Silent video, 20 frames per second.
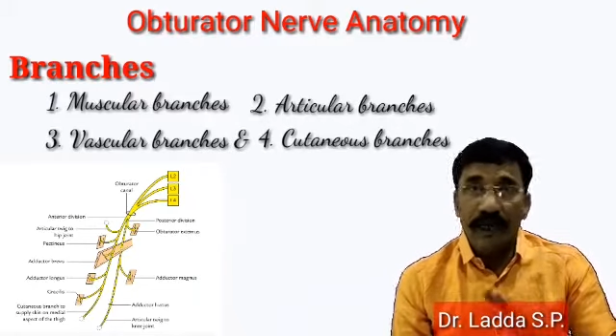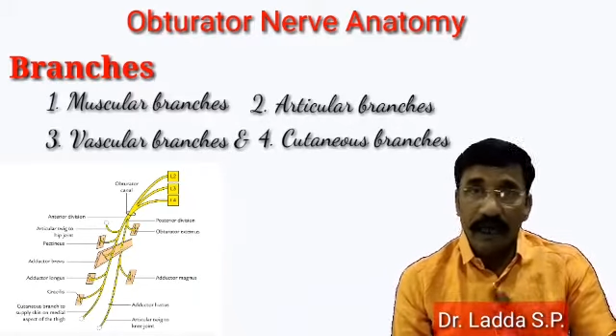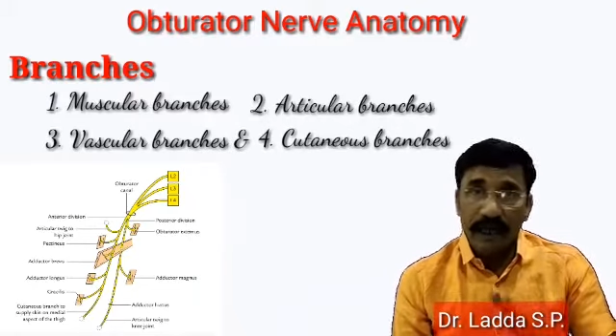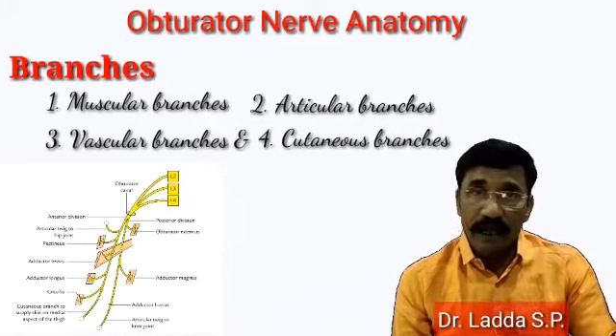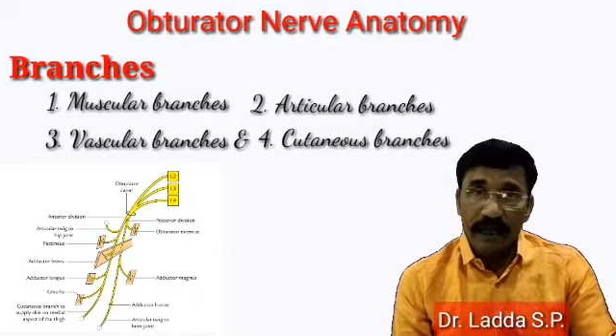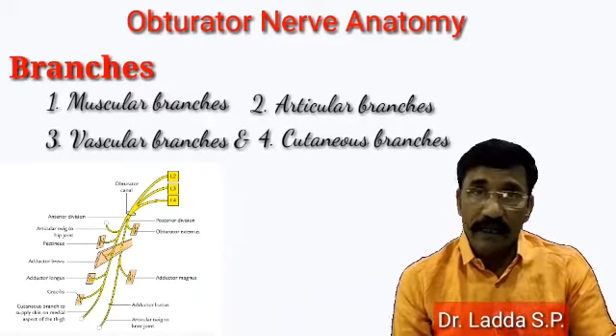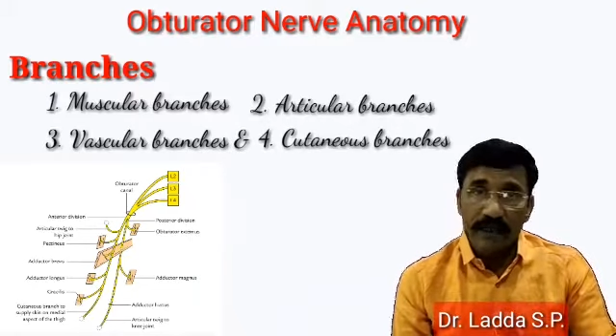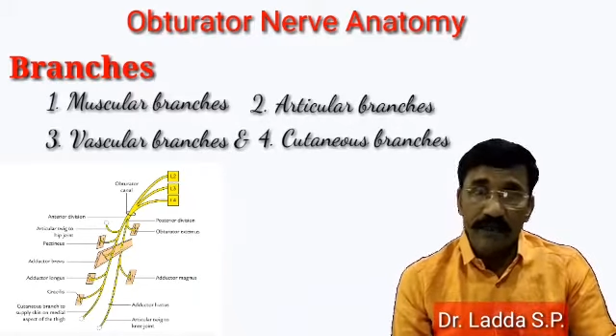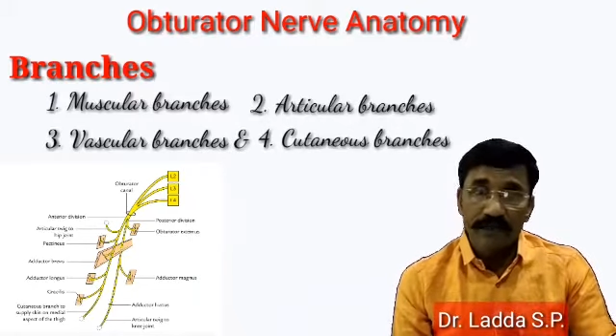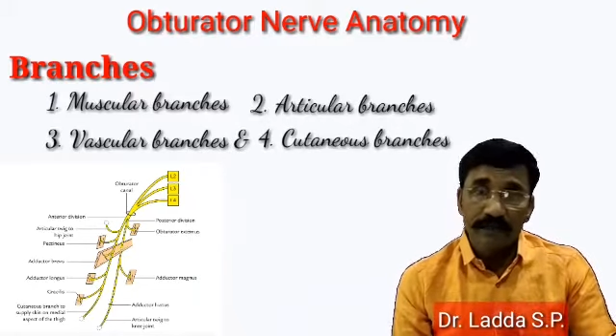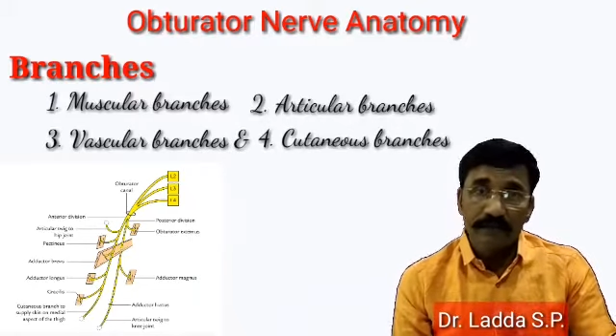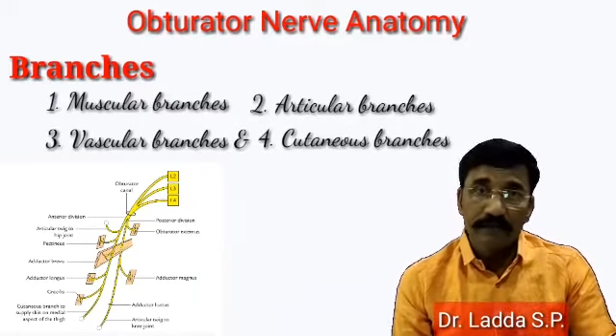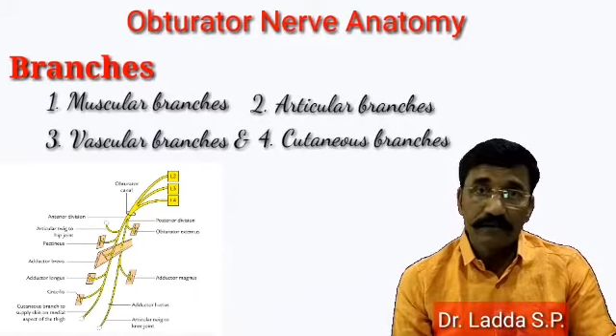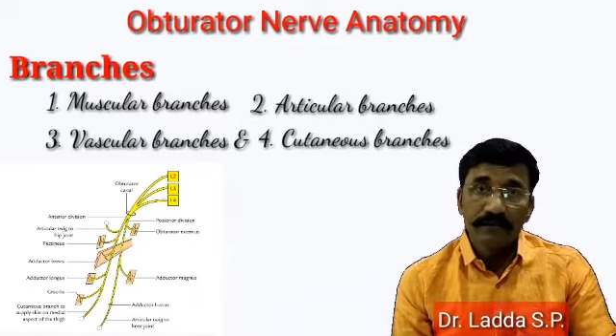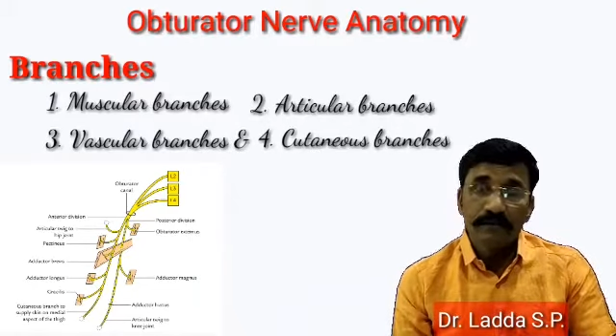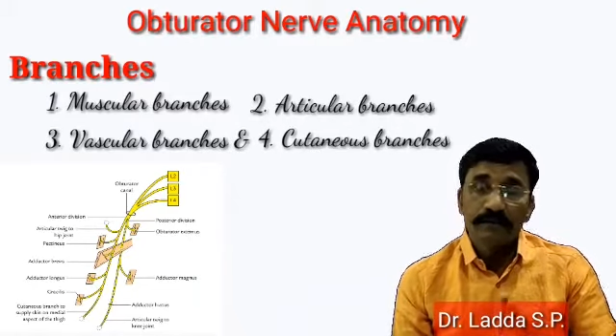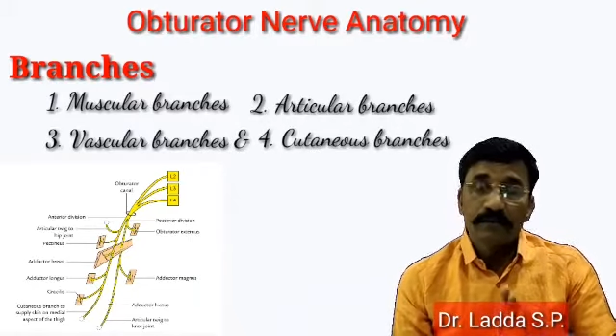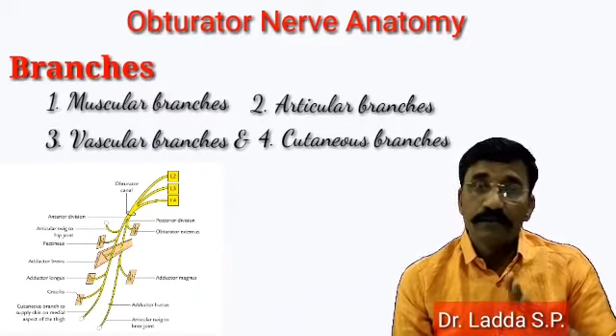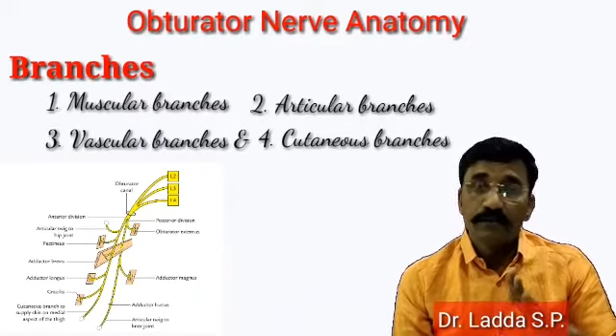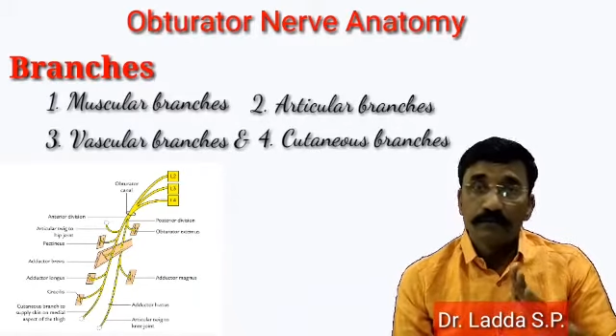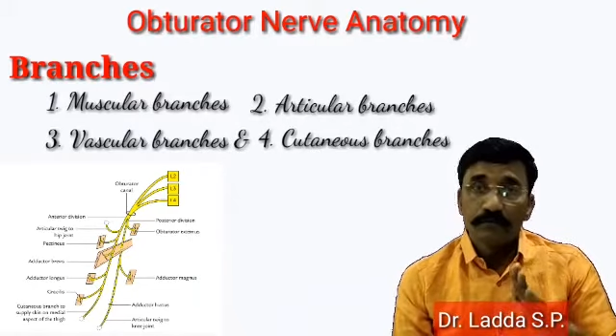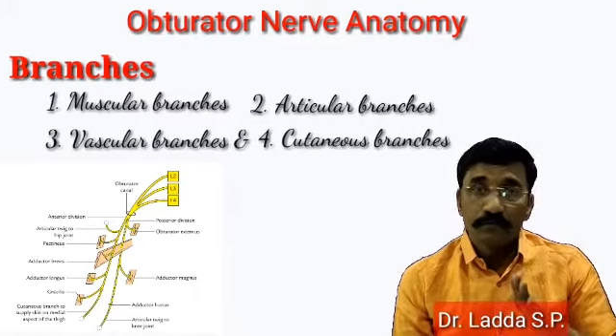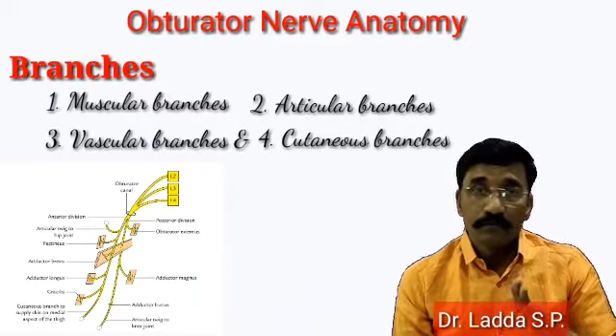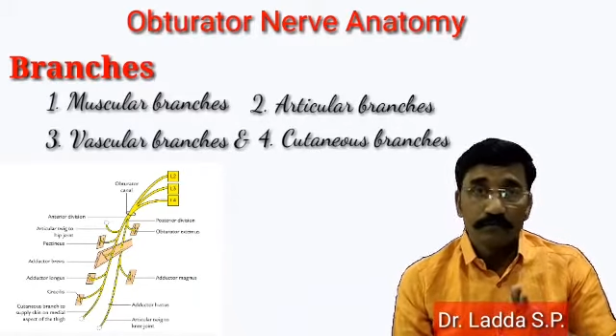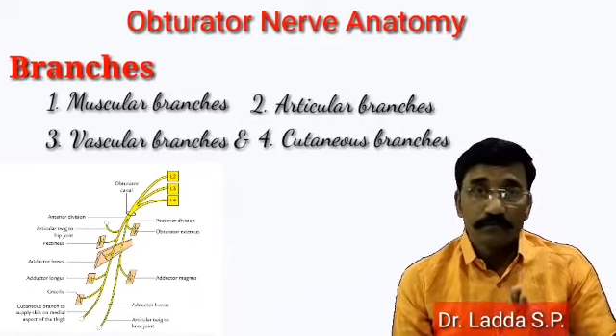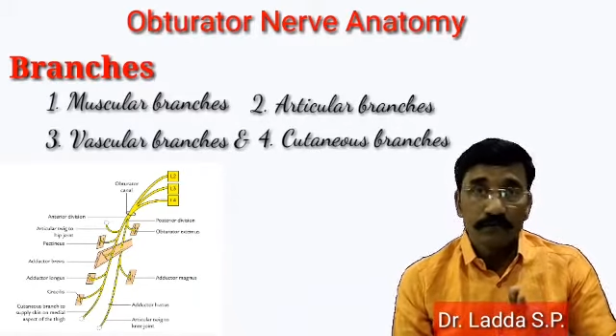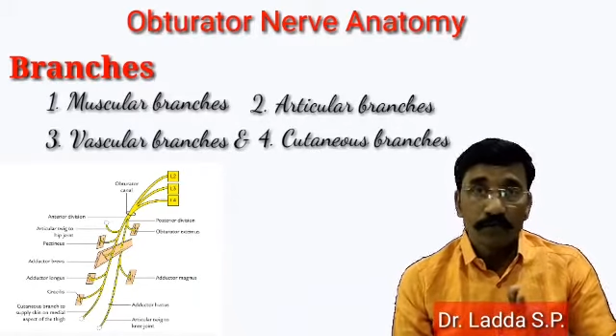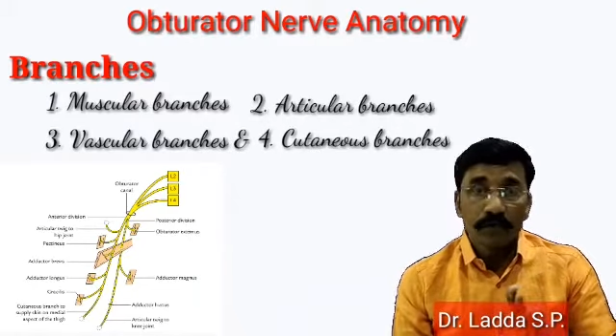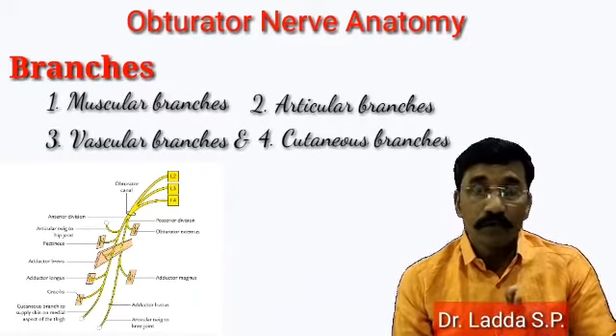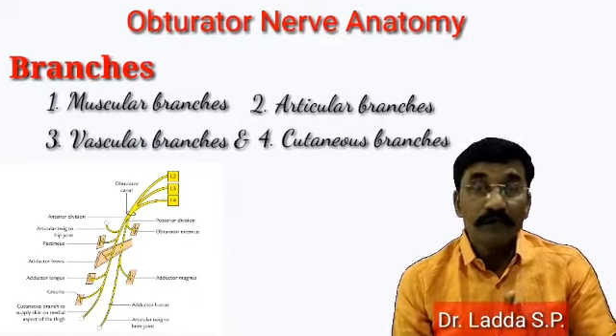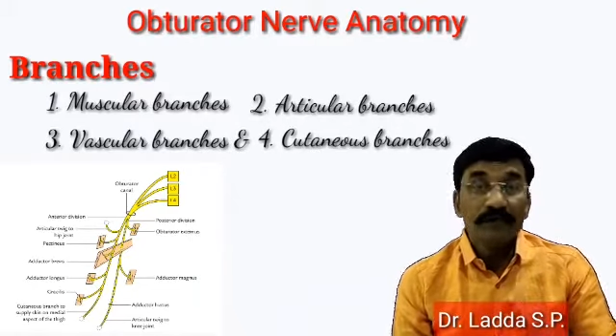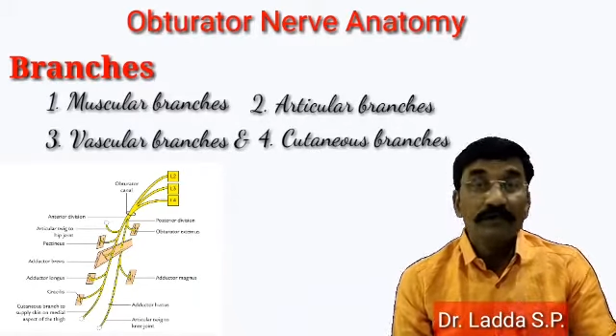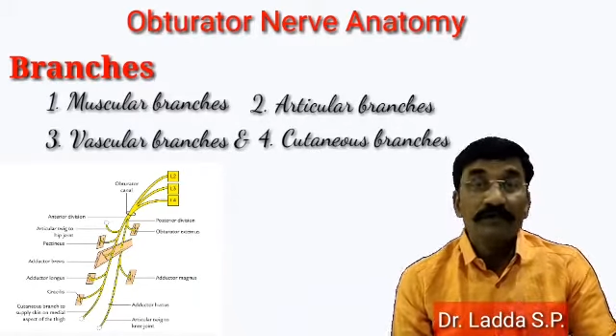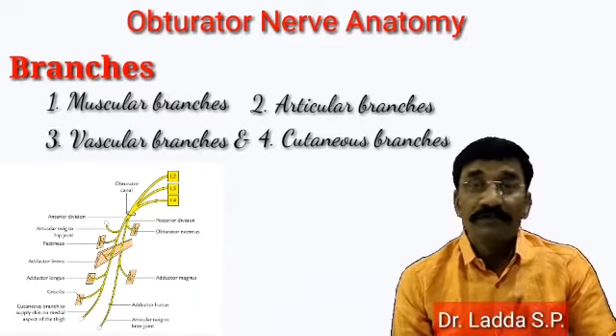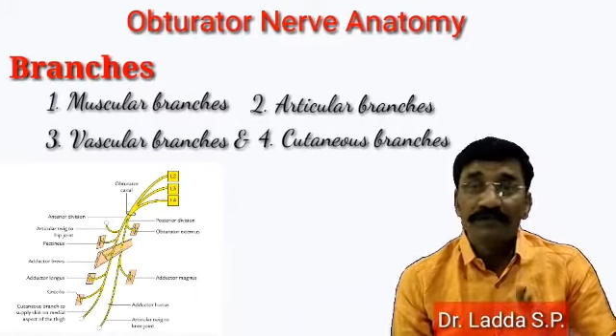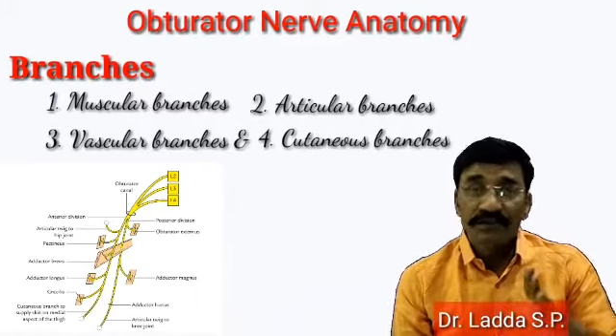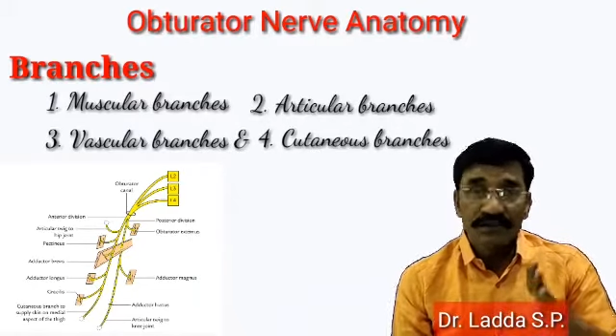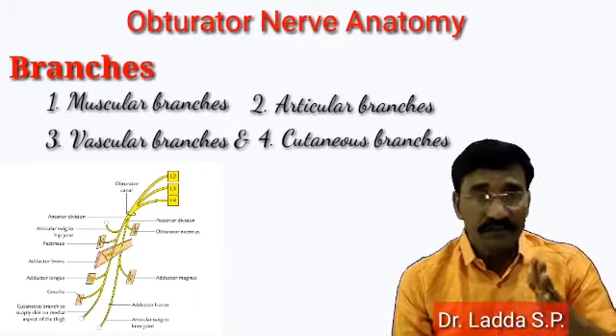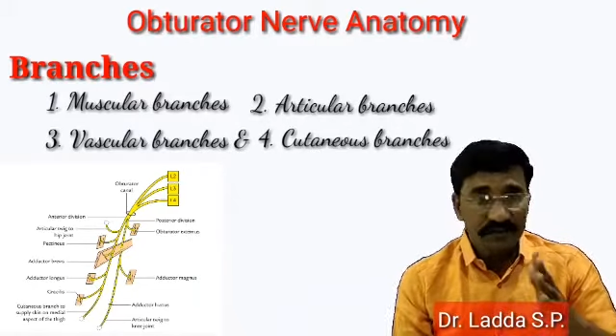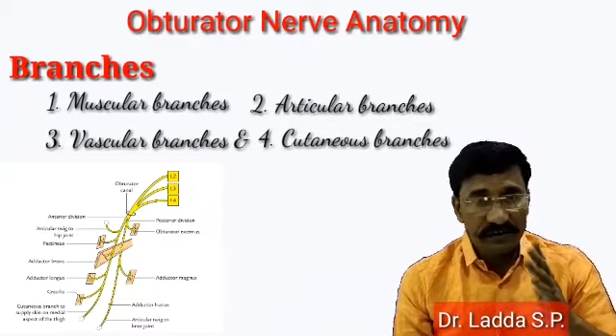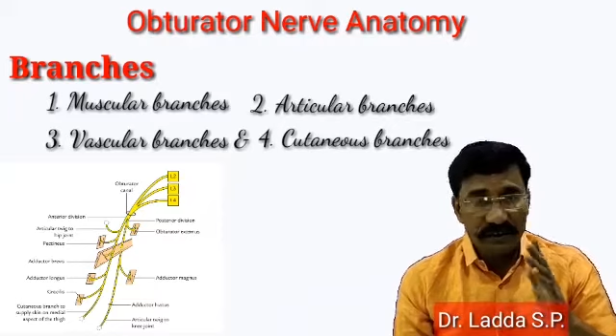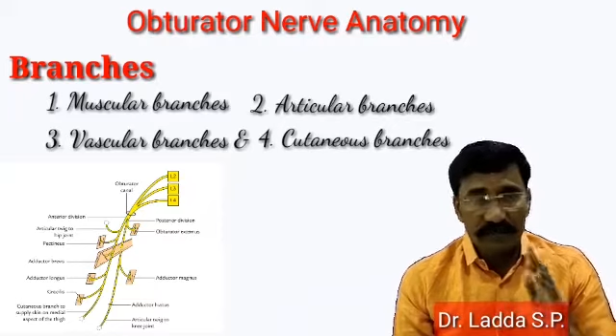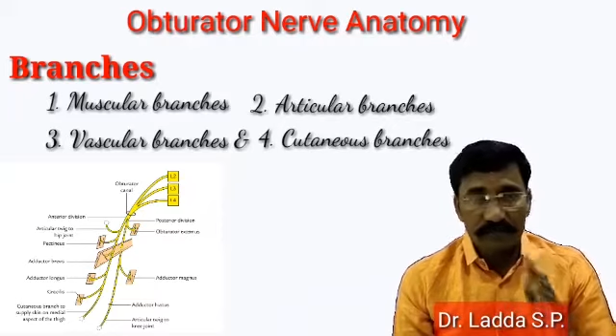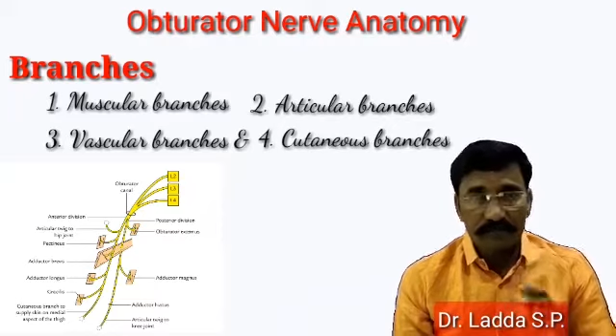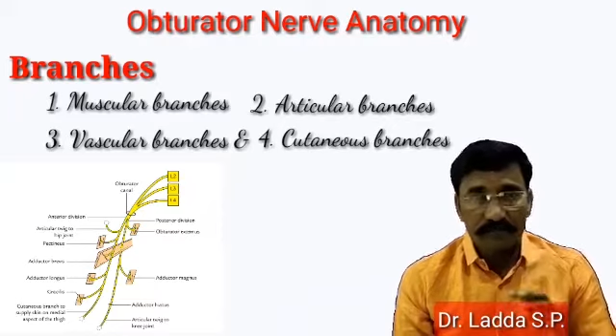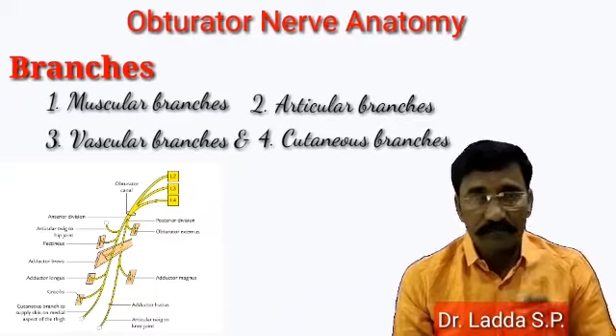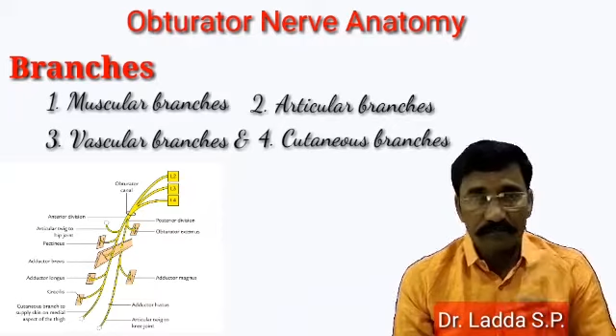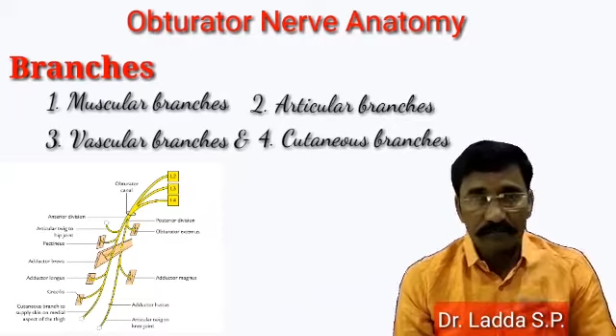and for the skin.